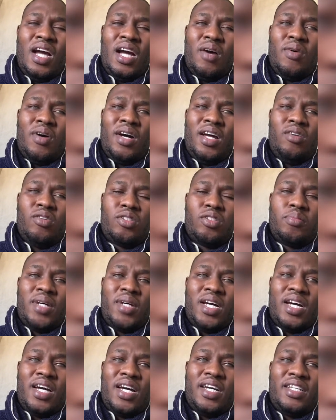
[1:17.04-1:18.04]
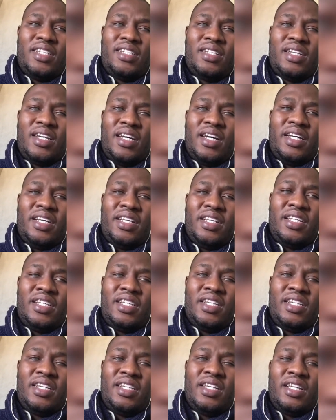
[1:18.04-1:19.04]
How I lost my
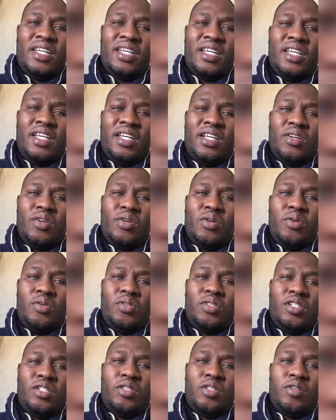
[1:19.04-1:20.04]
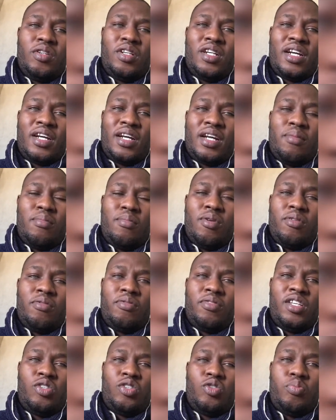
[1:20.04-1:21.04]
eyesight goes into the realm
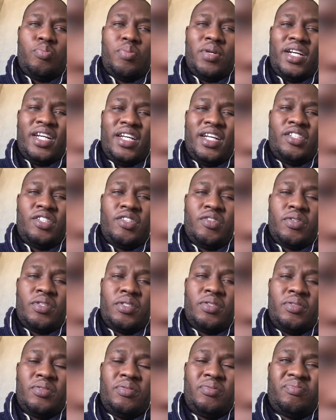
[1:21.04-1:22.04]
of the supernatural.